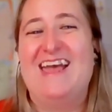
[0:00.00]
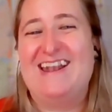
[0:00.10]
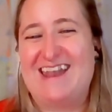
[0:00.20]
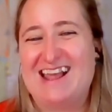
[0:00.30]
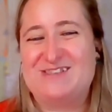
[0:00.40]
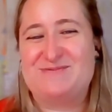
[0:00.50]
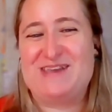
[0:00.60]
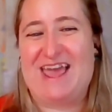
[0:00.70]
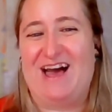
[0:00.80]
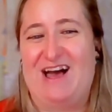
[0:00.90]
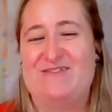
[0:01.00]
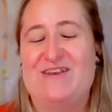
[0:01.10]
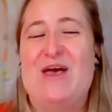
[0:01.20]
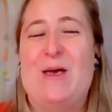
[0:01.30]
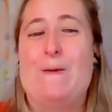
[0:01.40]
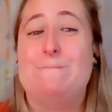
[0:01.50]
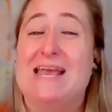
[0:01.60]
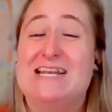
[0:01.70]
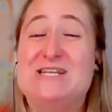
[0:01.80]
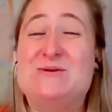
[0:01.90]
Next, we have
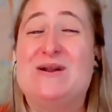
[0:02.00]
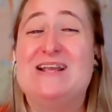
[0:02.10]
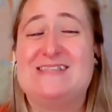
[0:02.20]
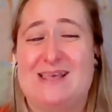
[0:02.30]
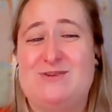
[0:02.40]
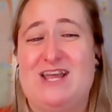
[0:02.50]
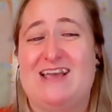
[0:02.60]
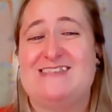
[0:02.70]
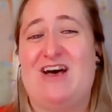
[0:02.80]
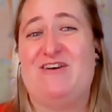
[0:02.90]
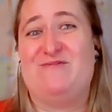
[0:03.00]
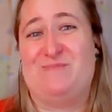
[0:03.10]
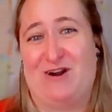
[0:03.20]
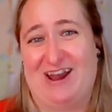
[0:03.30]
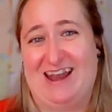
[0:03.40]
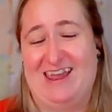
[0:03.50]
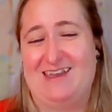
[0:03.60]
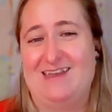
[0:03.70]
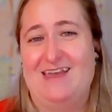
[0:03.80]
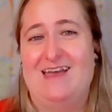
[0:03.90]
mandatory subjects of
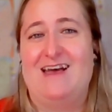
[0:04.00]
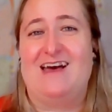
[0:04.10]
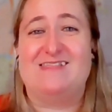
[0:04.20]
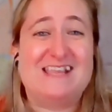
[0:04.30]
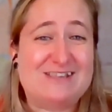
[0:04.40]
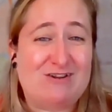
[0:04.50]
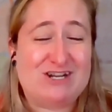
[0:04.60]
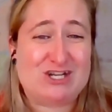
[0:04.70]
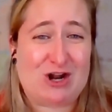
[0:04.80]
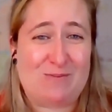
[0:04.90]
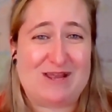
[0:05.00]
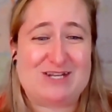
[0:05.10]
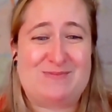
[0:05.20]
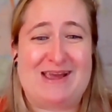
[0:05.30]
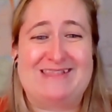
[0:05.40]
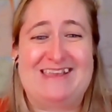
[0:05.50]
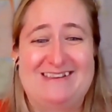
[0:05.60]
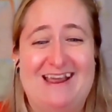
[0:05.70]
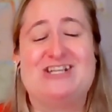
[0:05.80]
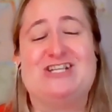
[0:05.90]
bargaining. These are determined by the
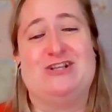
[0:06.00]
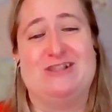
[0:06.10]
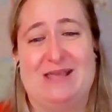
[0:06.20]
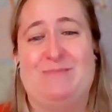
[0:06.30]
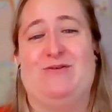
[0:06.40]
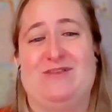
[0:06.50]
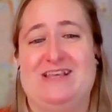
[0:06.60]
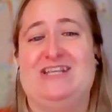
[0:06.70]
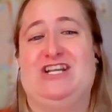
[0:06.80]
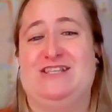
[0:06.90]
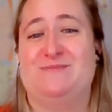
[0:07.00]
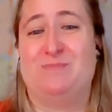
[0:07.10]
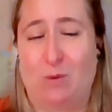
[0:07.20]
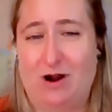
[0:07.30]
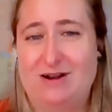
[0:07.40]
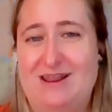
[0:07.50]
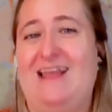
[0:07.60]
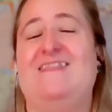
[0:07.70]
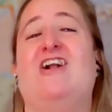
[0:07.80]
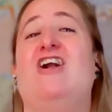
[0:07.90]
National Labor Relations Board,
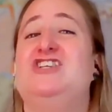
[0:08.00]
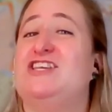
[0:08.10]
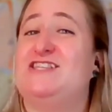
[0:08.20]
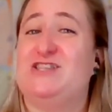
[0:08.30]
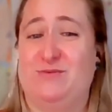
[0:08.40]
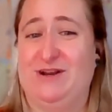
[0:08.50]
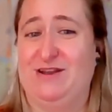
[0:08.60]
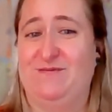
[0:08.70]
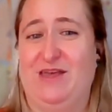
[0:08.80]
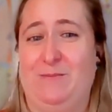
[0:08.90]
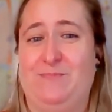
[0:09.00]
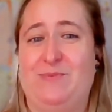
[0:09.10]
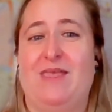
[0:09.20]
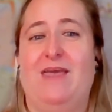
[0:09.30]
and there are just 3 of them: